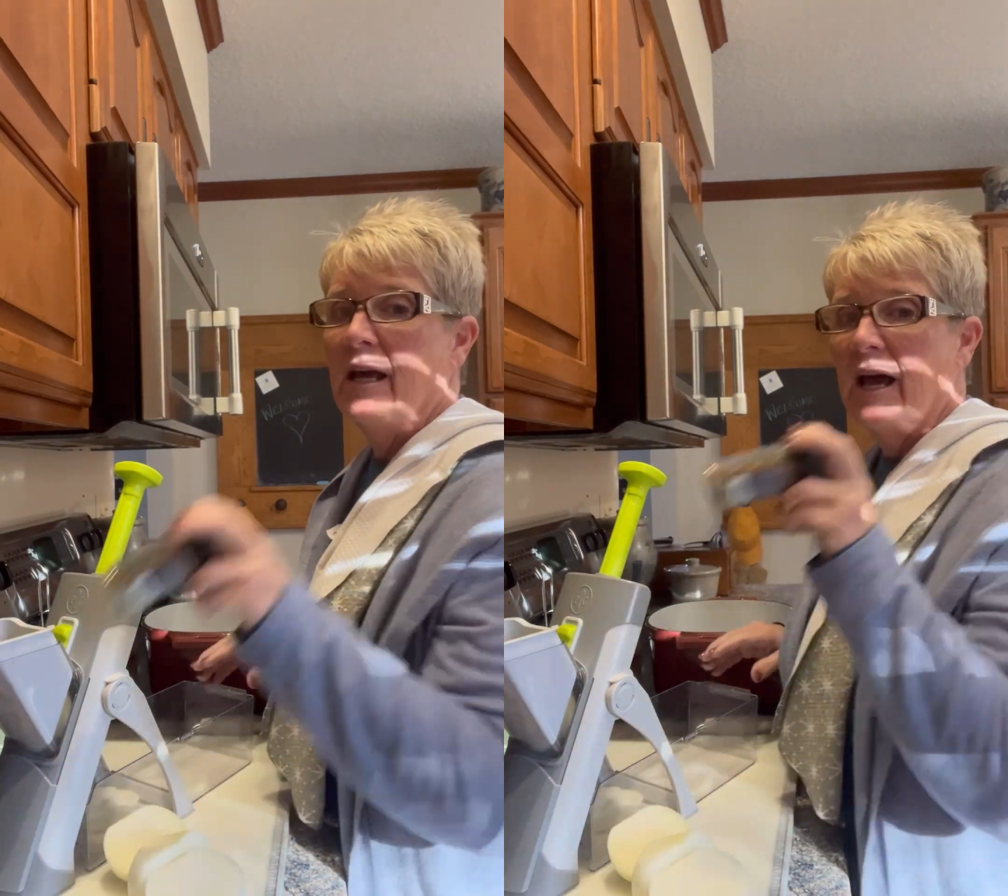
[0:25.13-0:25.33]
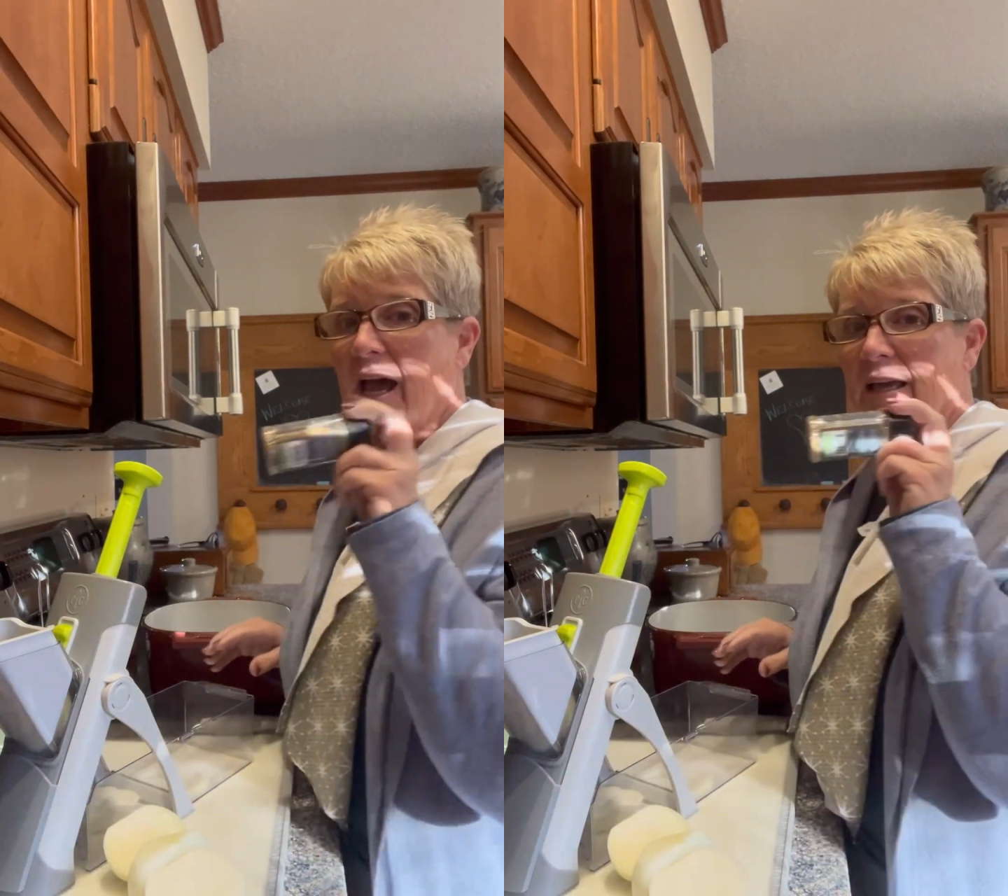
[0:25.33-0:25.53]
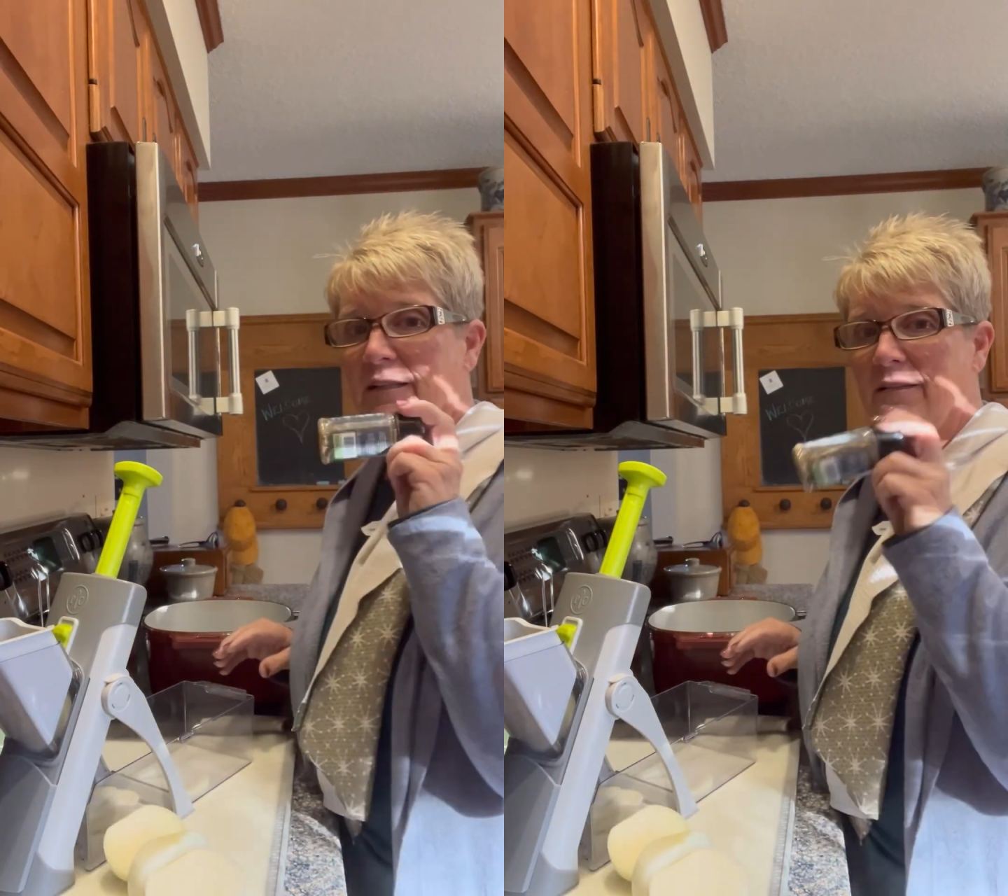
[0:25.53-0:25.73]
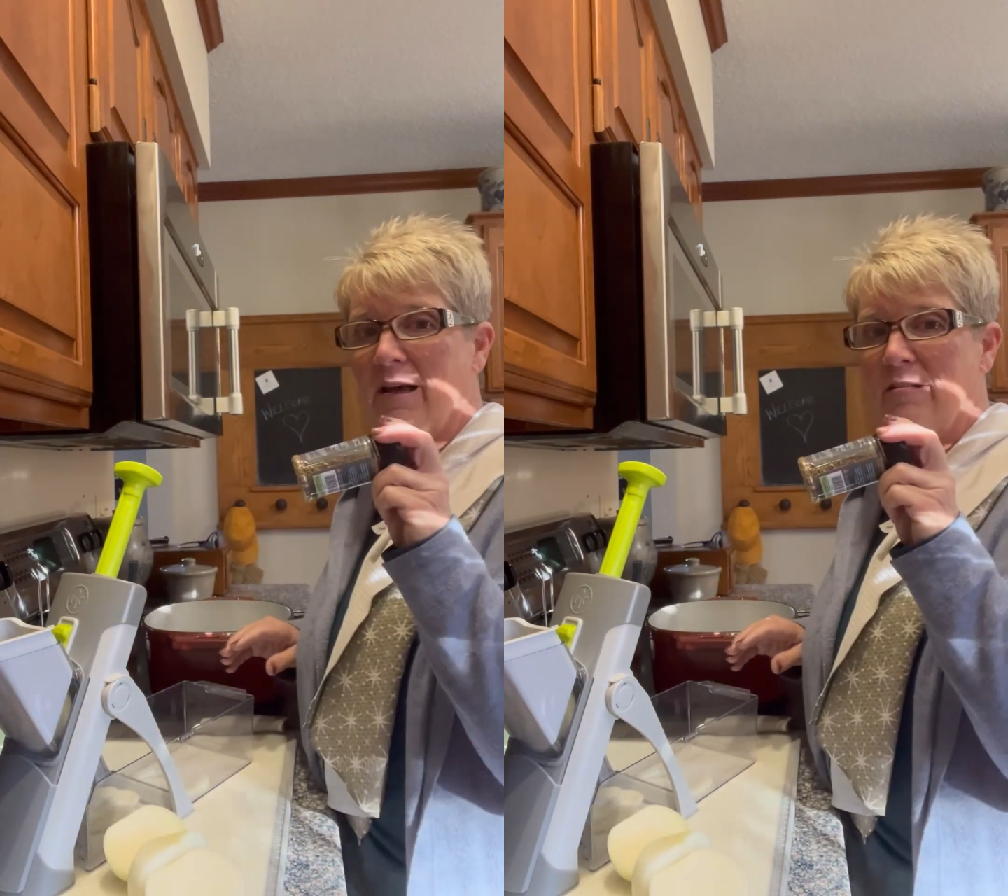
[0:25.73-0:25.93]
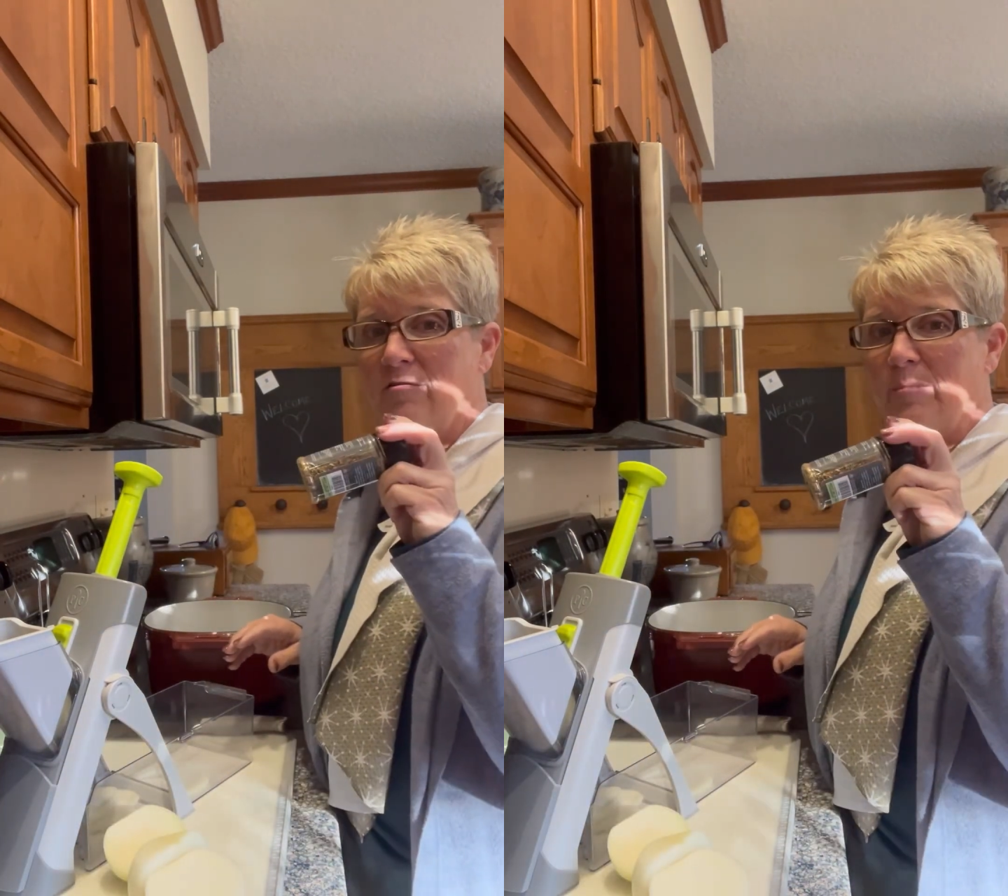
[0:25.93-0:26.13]
I
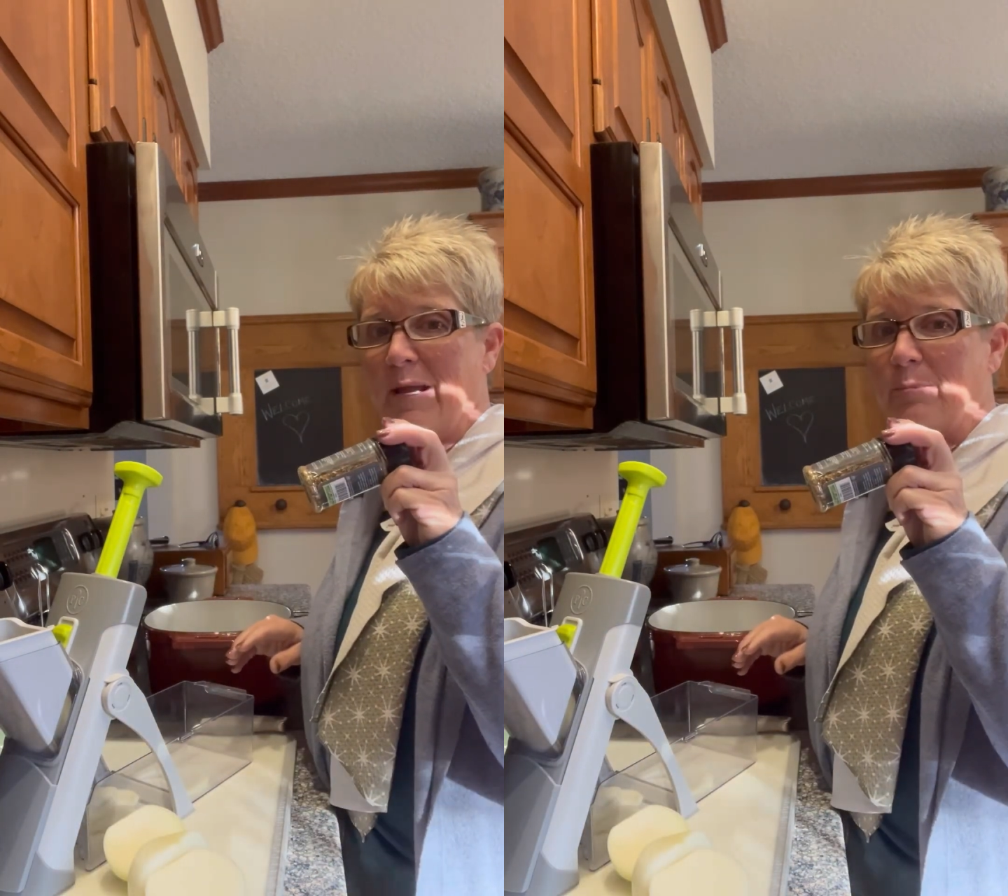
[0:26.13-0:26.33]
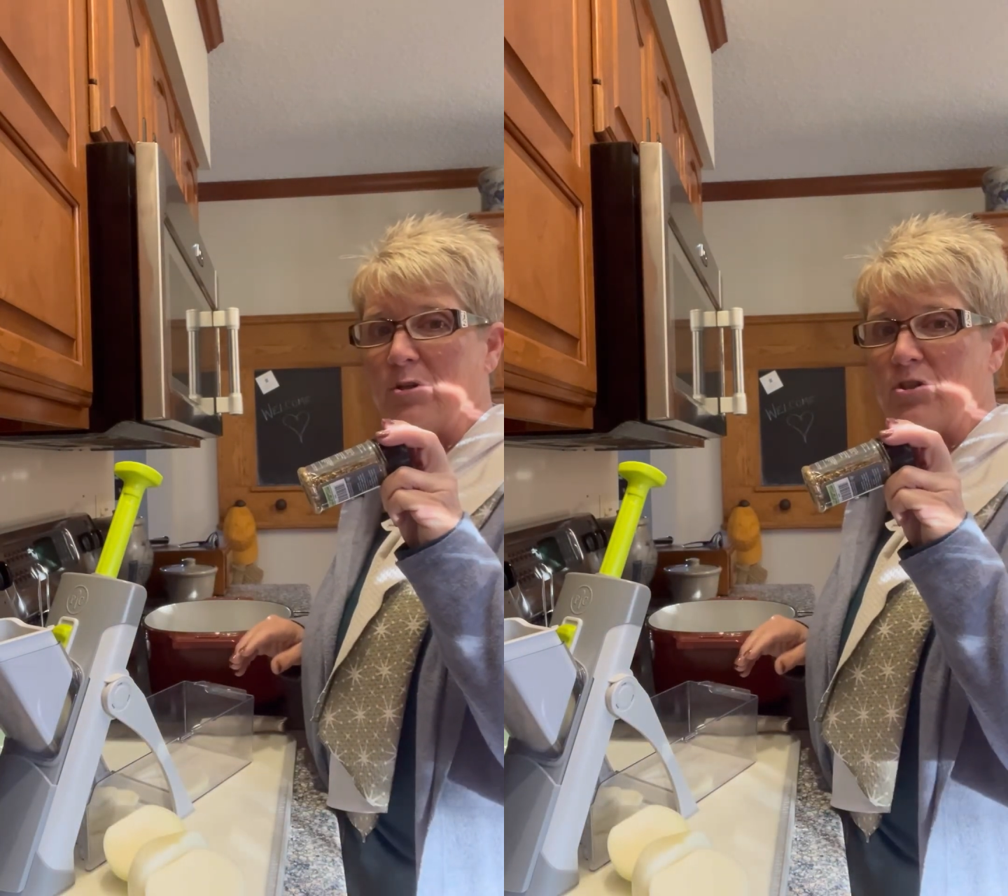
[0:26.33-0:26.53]
love Pampered